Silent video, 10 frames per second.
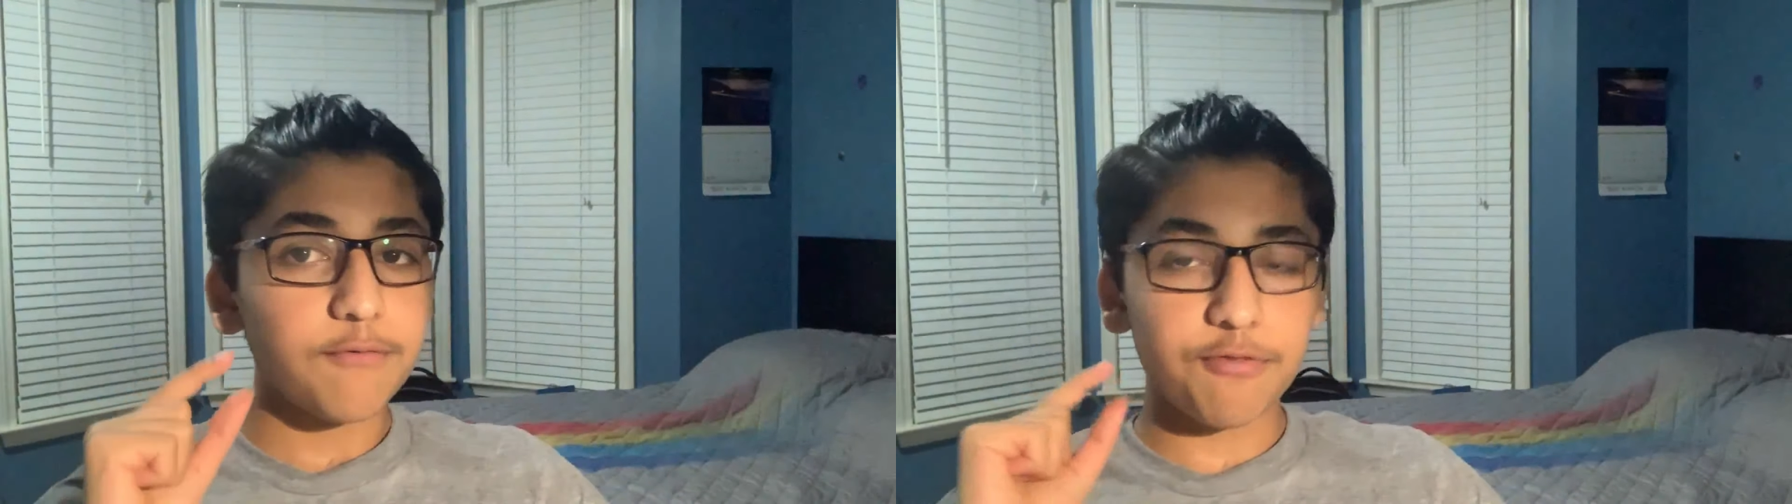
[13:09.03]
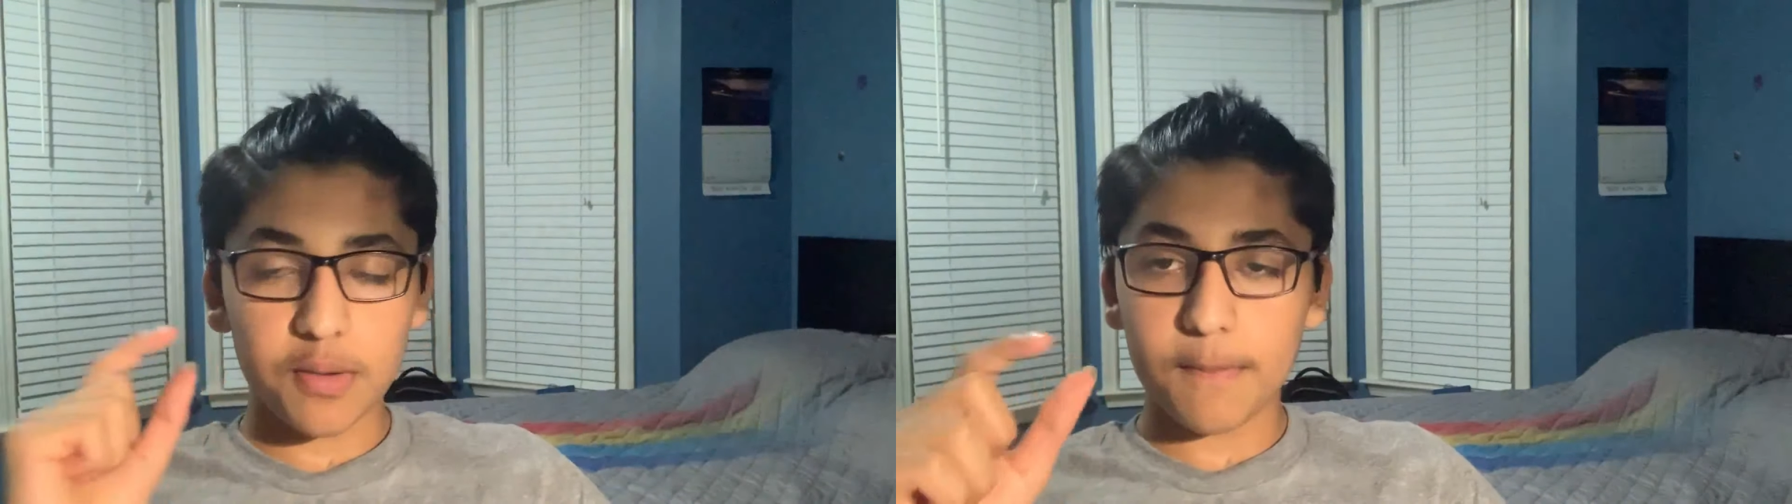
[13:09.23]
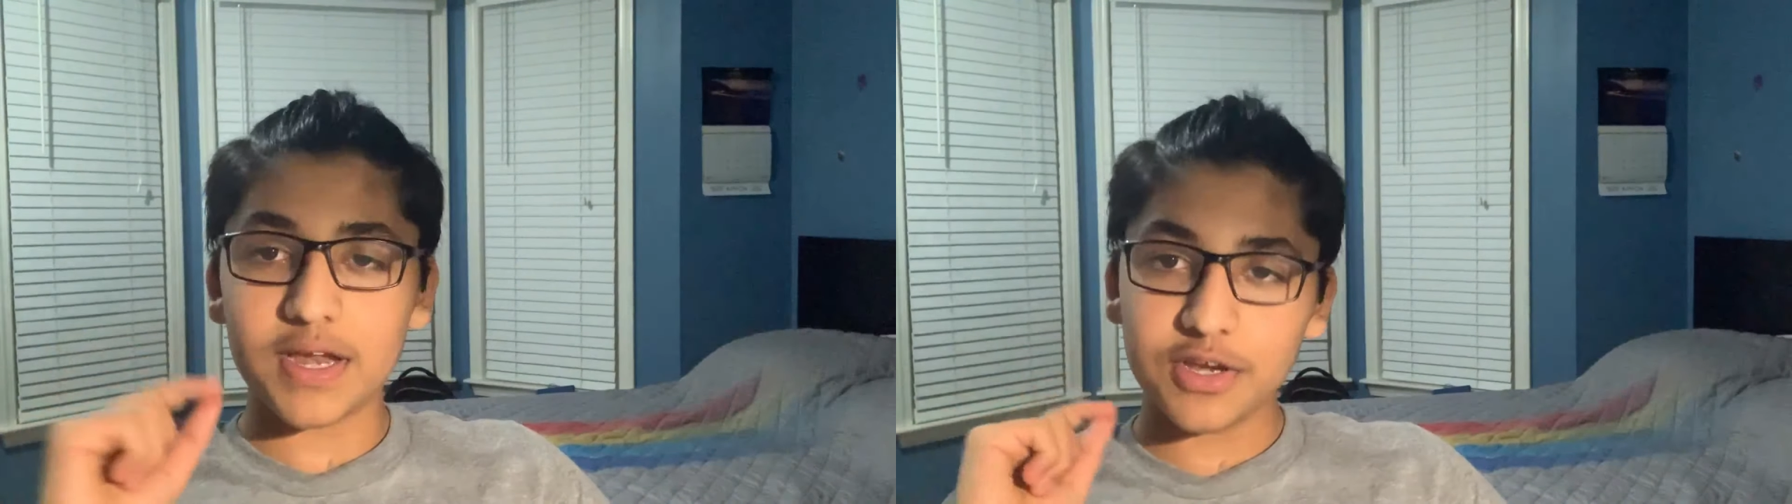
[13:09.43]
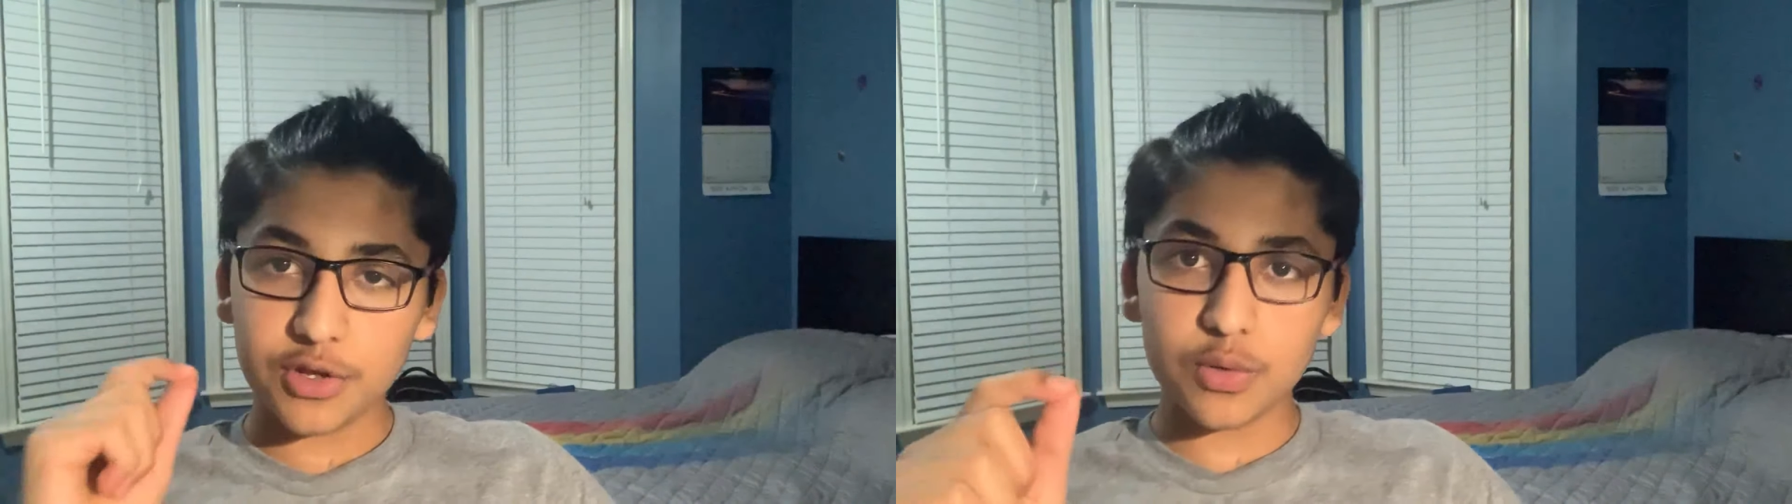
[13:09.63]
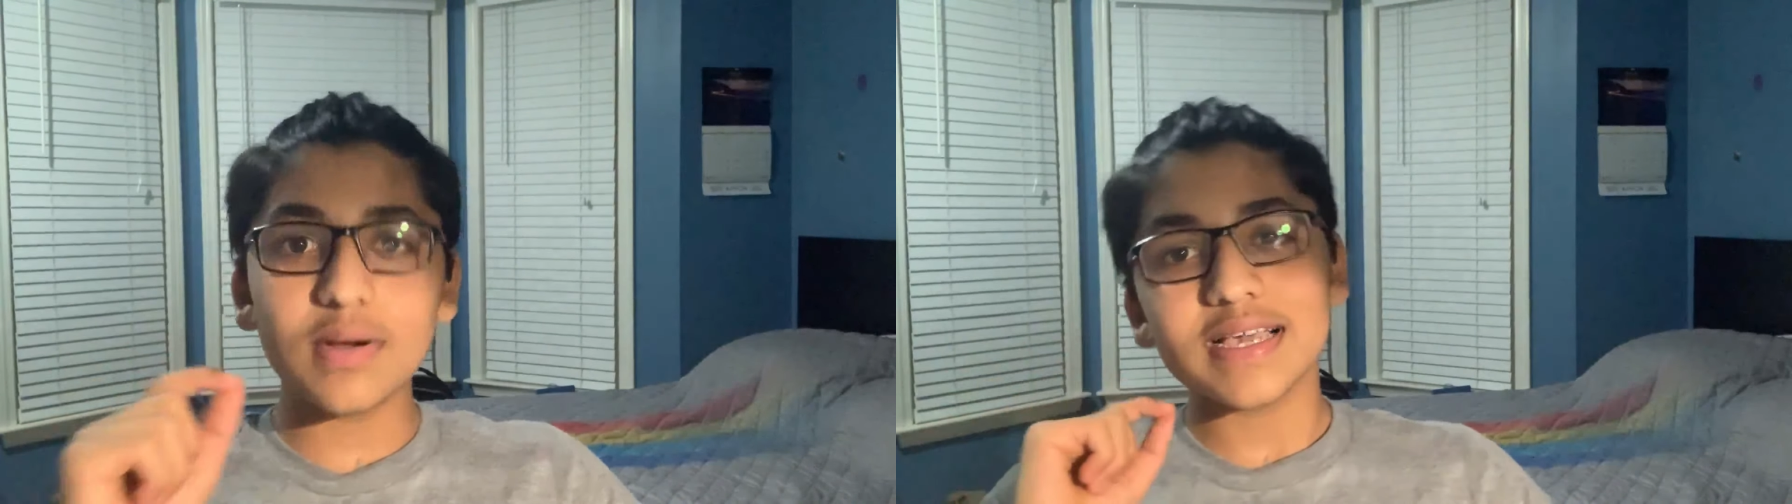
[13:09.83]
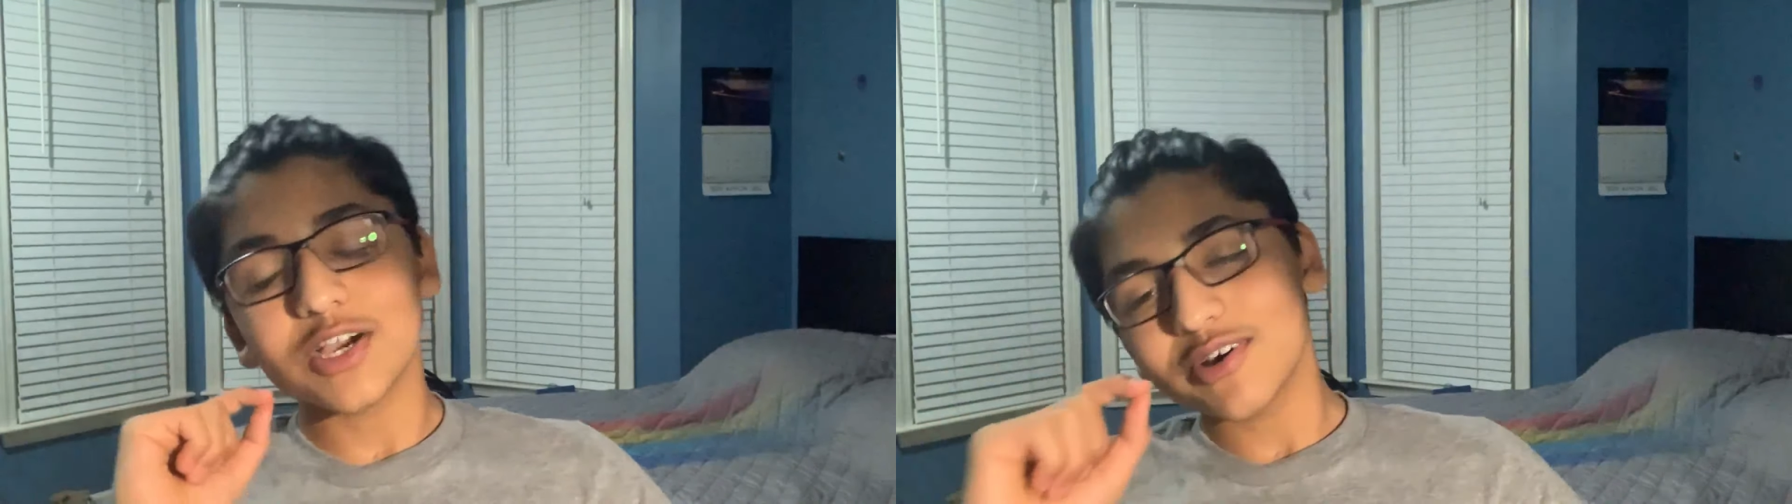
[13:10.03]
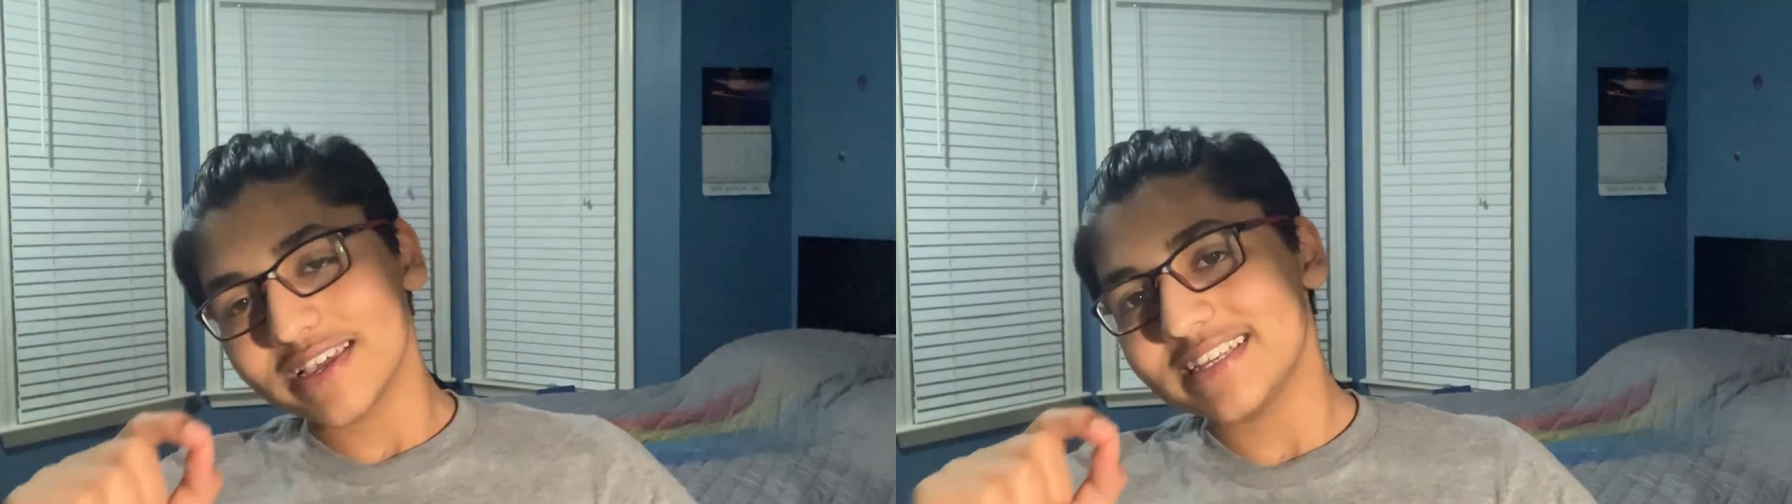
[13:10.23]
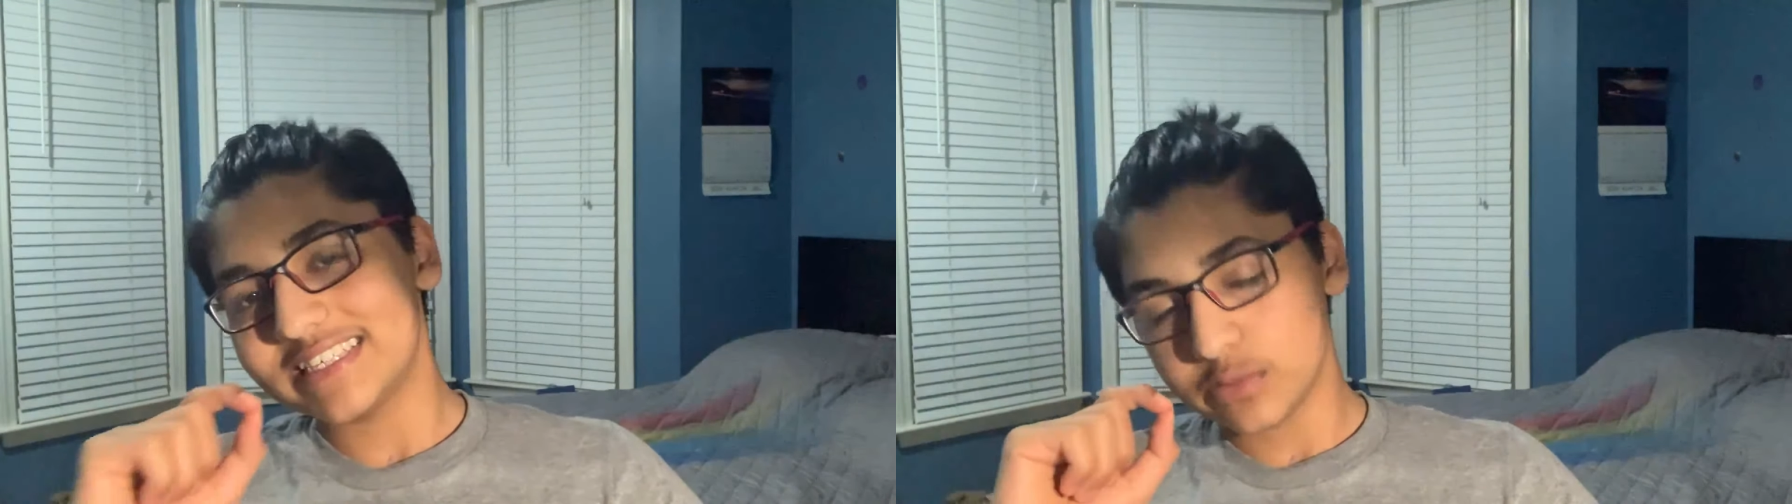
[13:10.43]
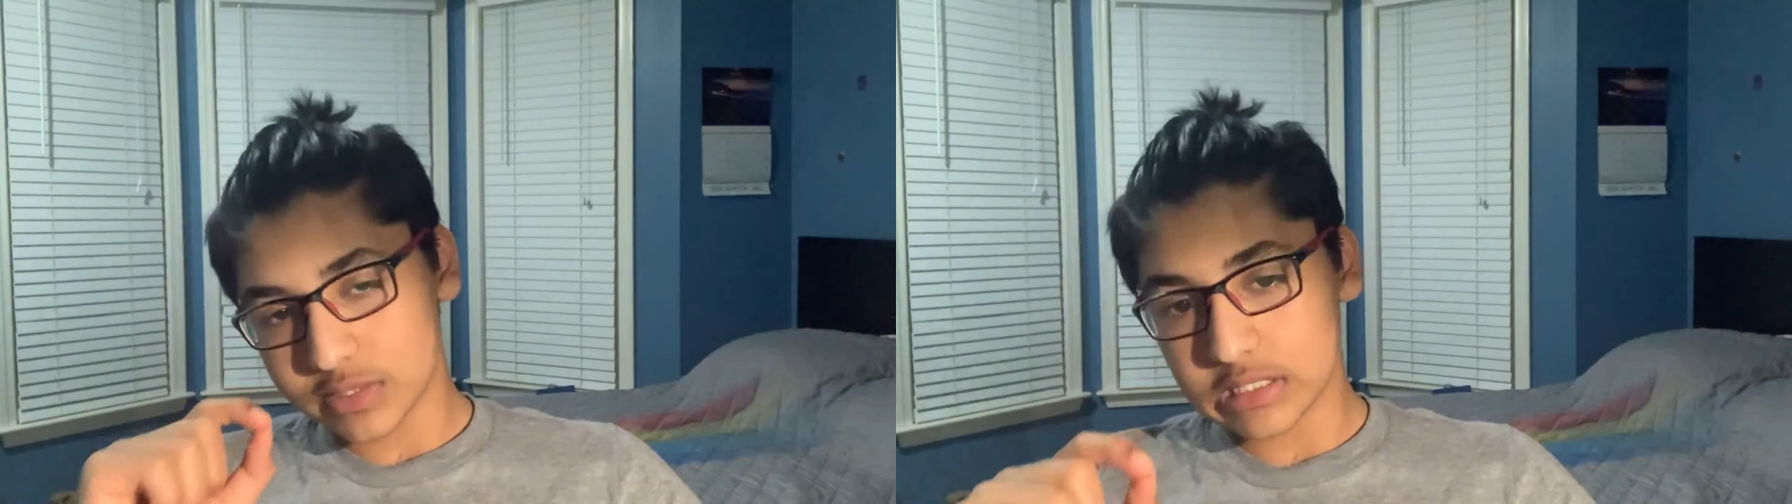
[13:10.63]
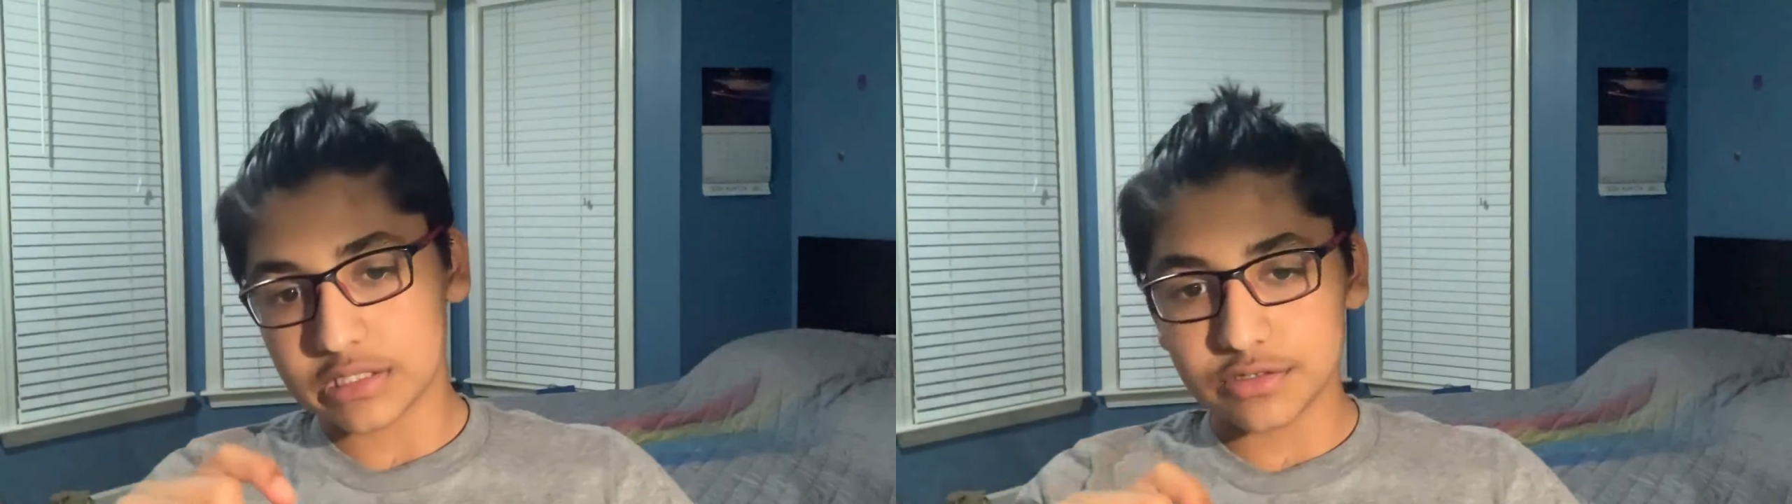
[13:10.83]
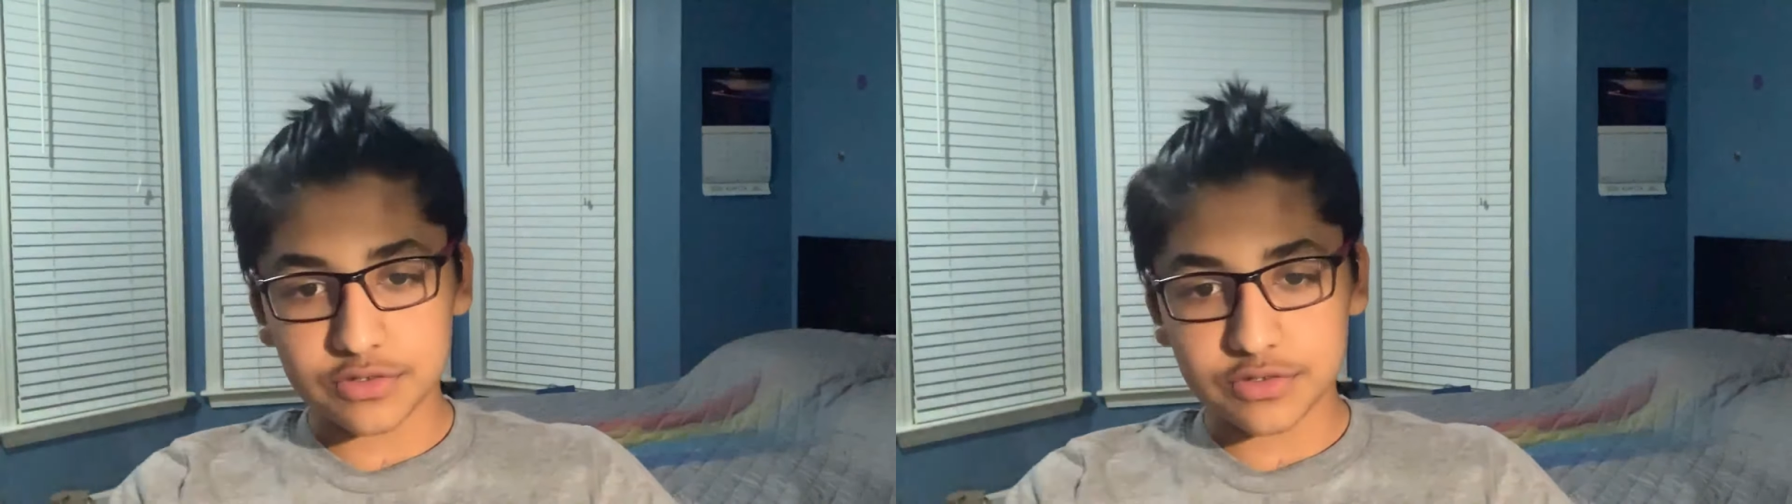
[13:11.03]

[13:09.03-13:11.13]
from my new cooking series.